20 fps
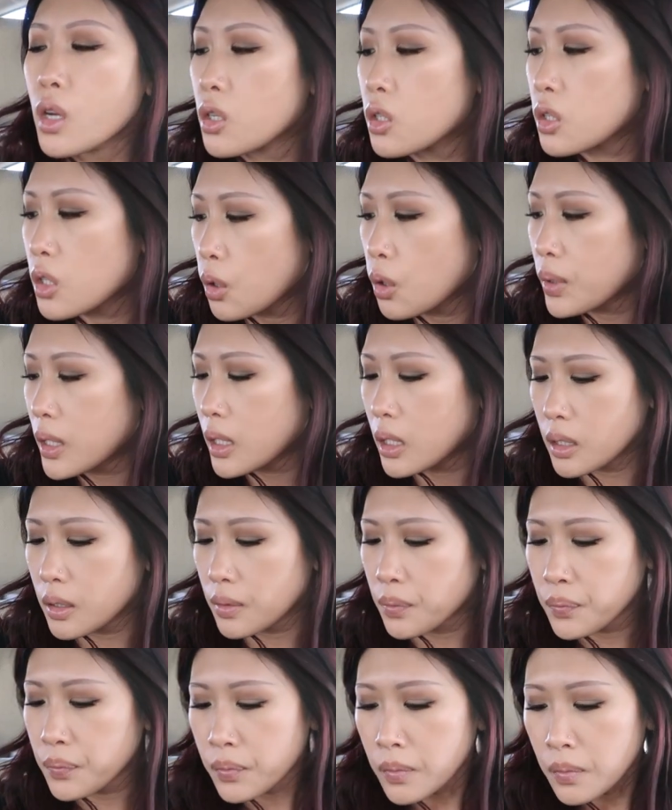So we
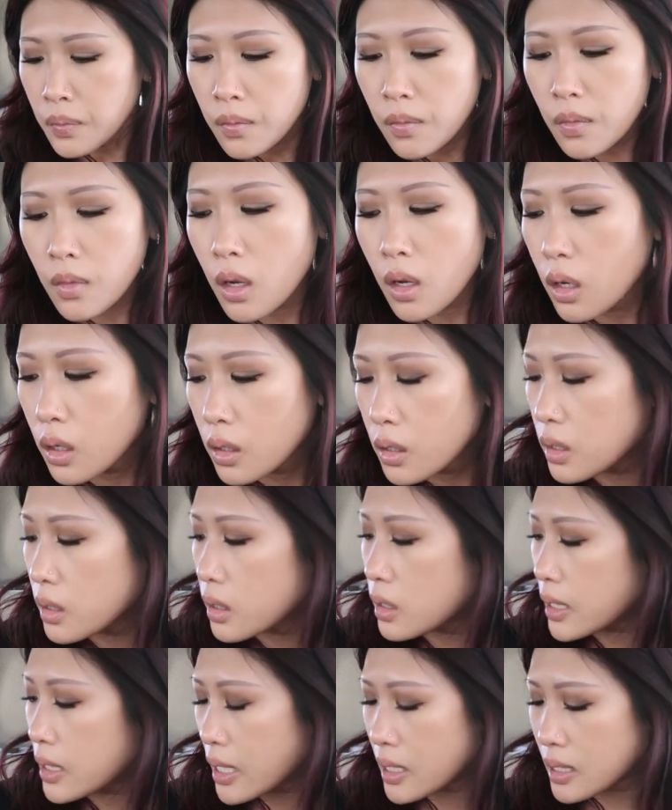can
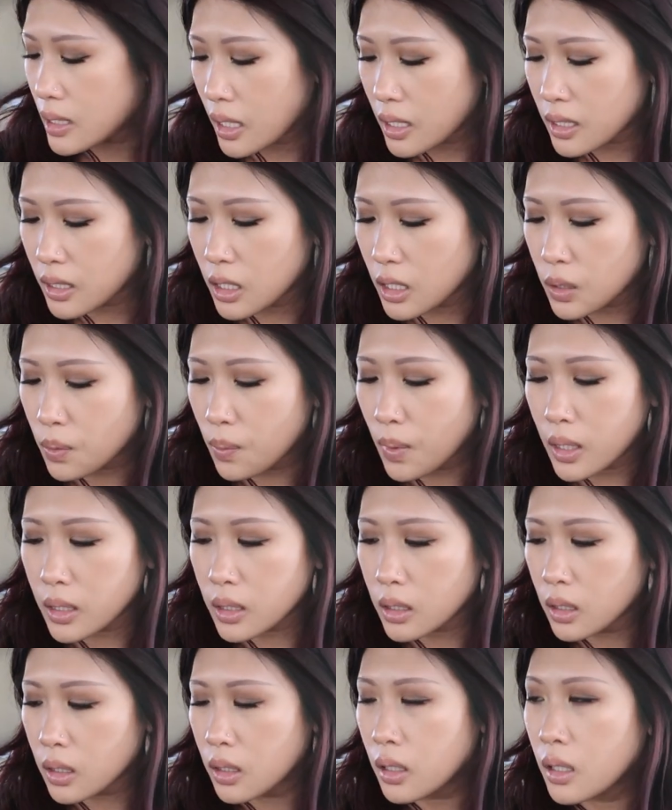taste test this
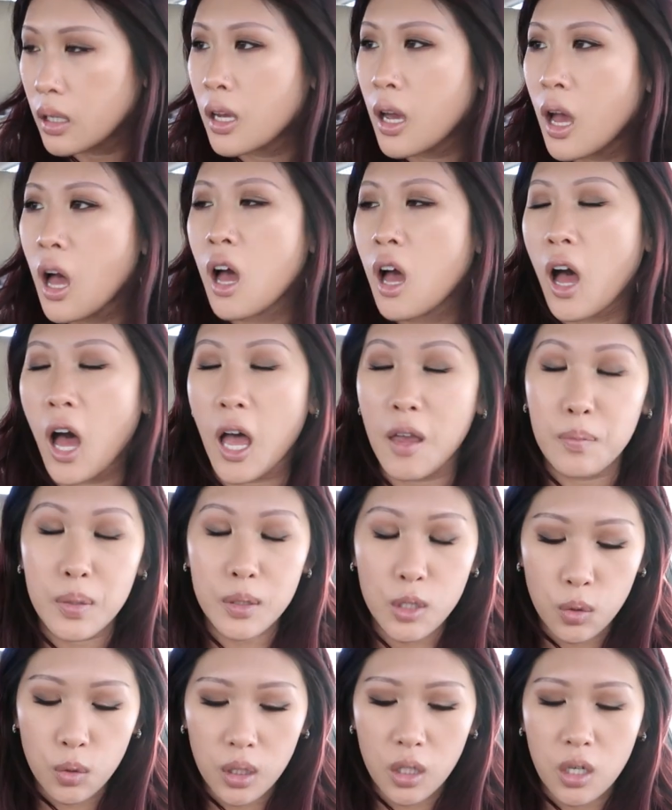one. I've
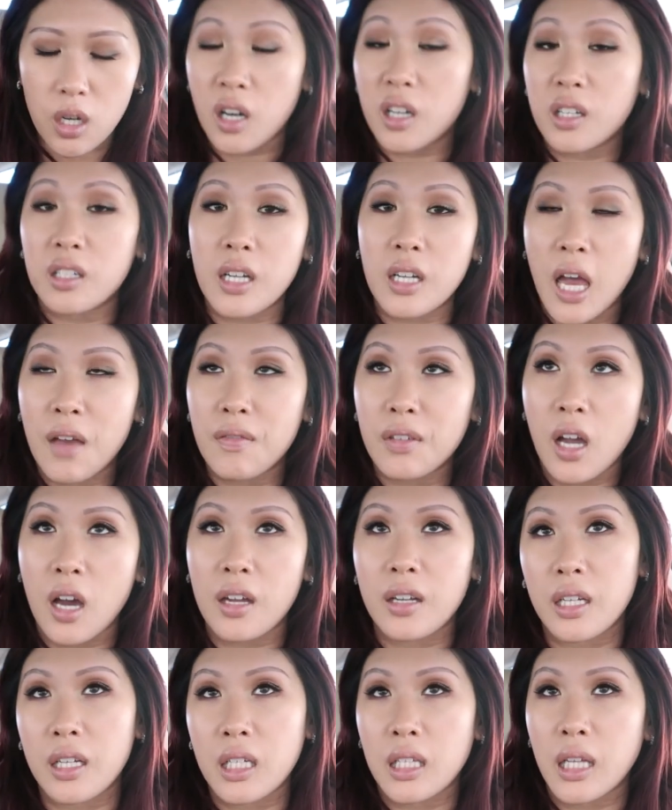been doing good and I haven't
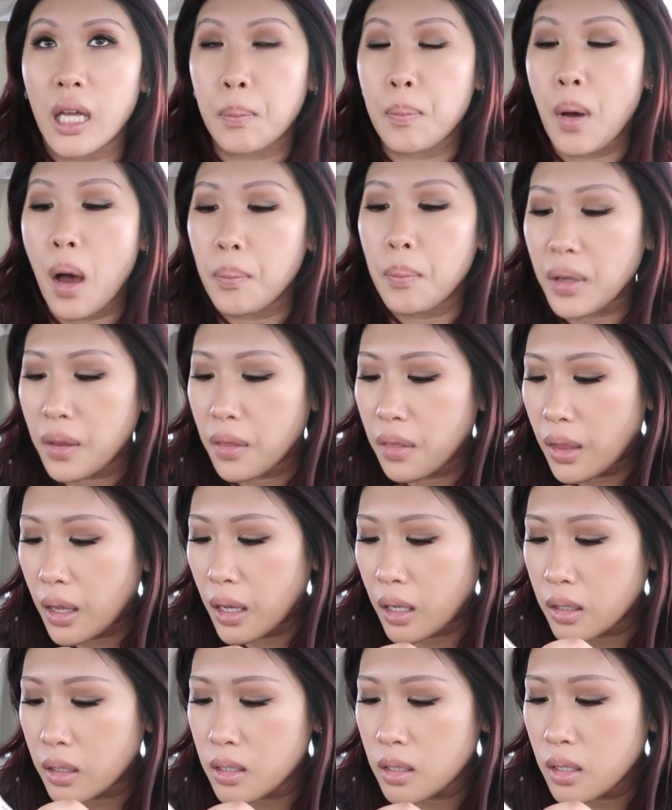gotten any like pumpkin
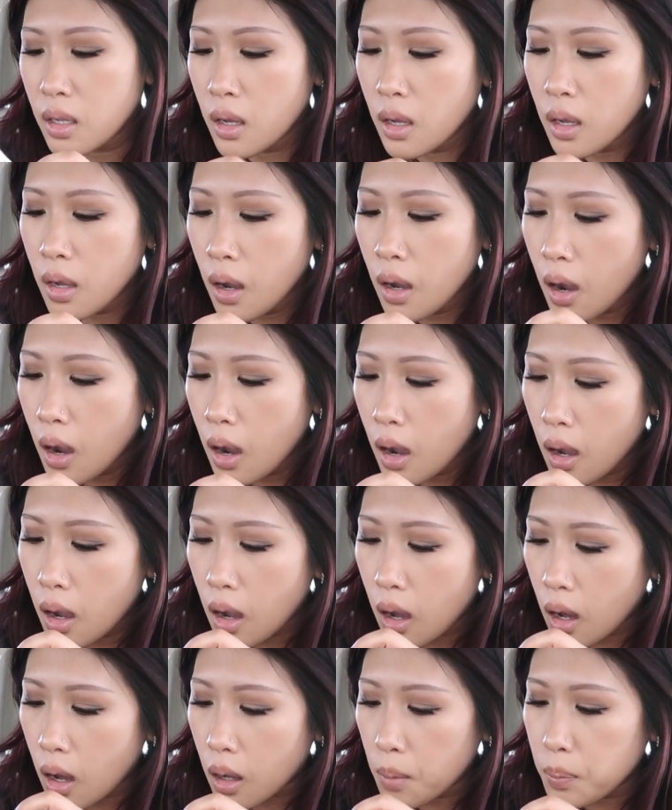things.
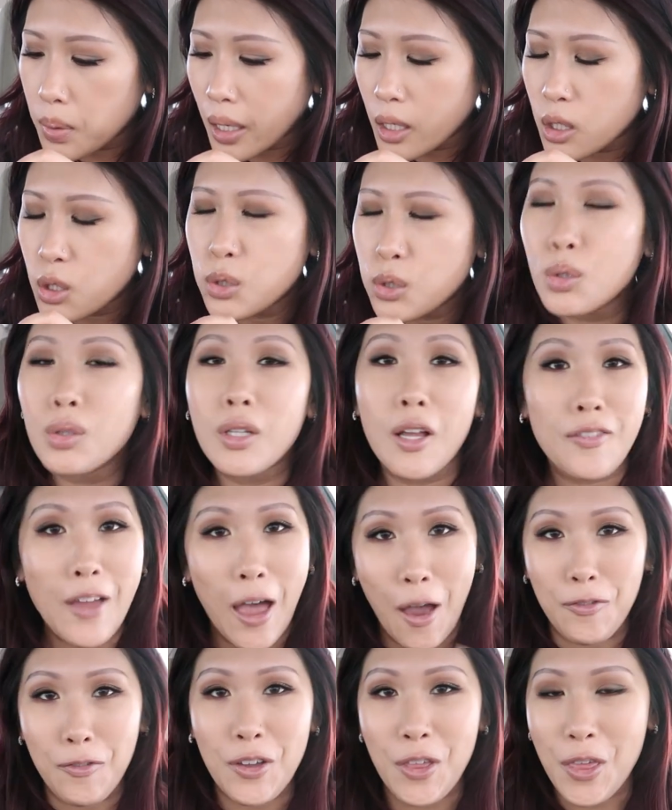Uh, but I do love
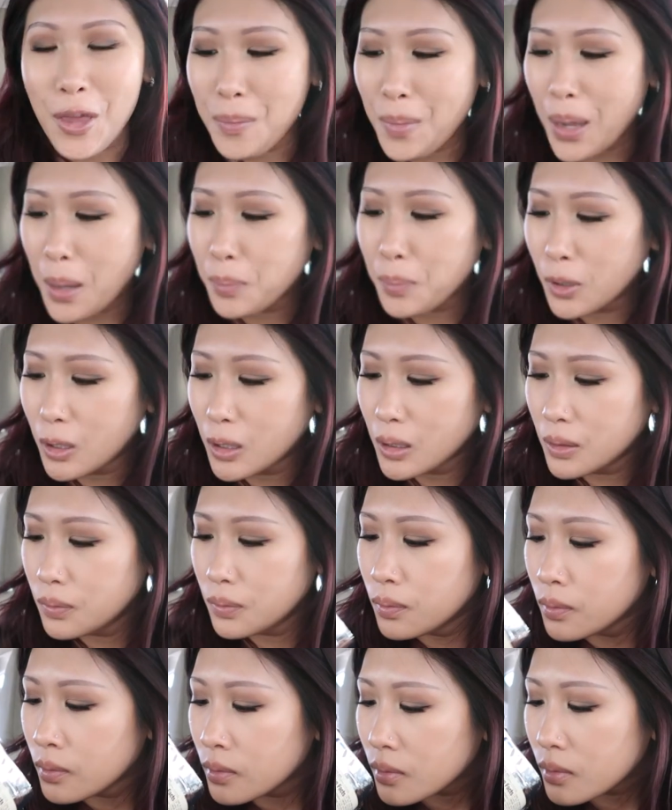everything maple.
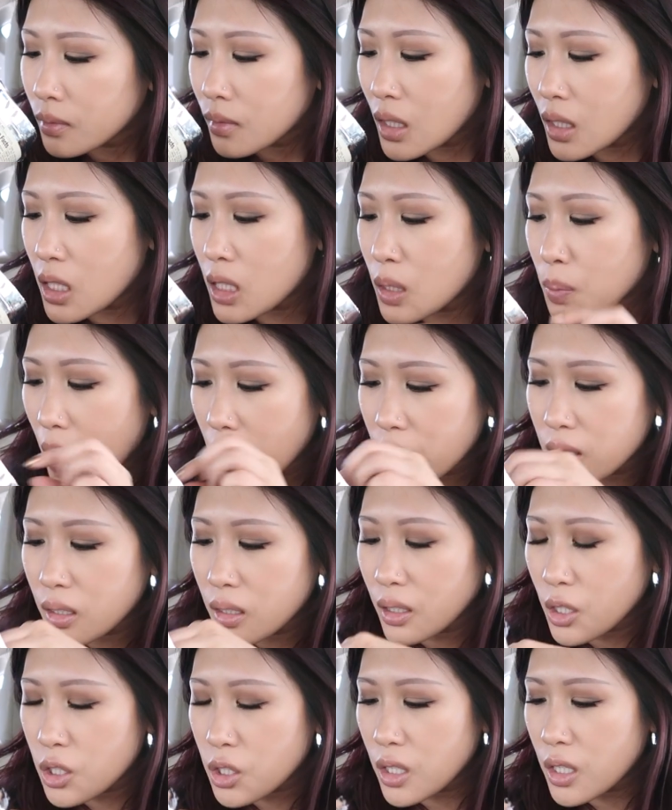This smells
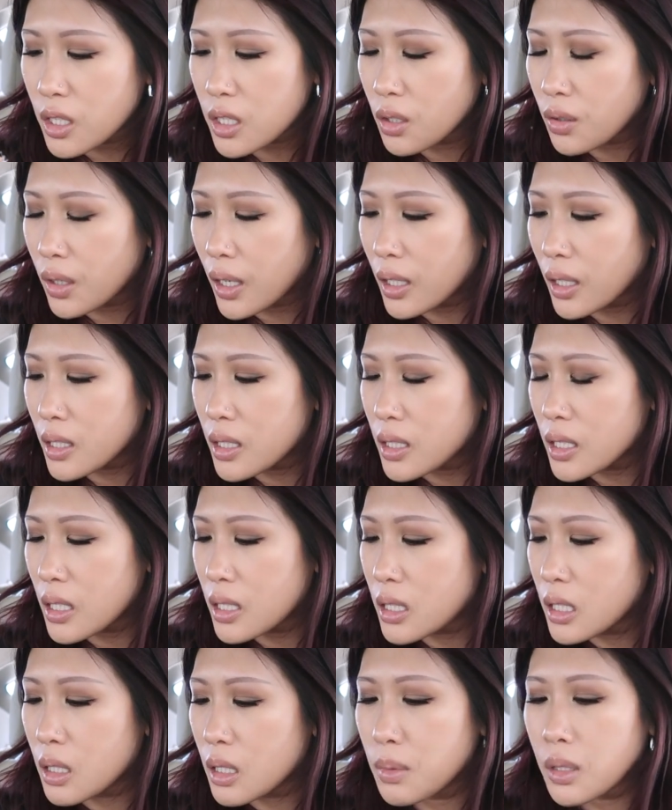delicious. Okay, let's see.
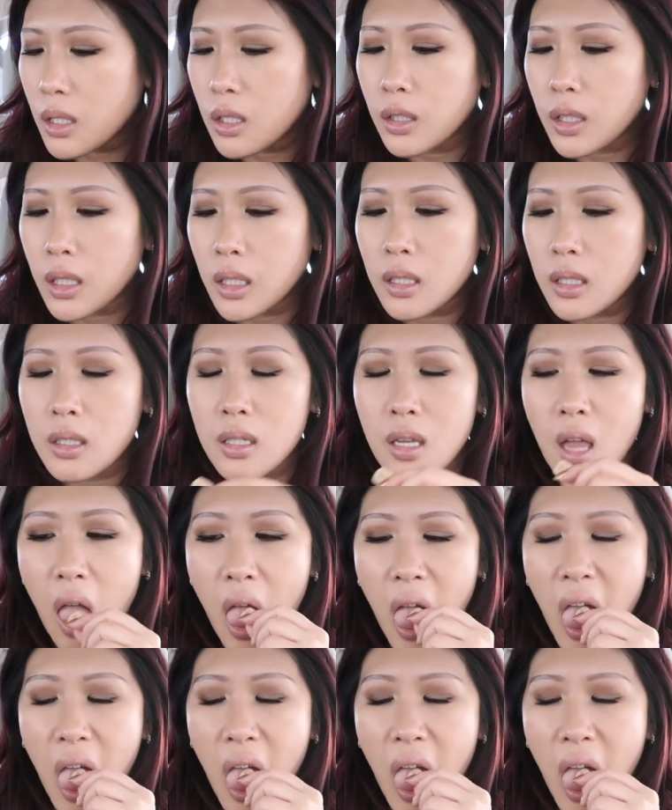Cinnamon cookies.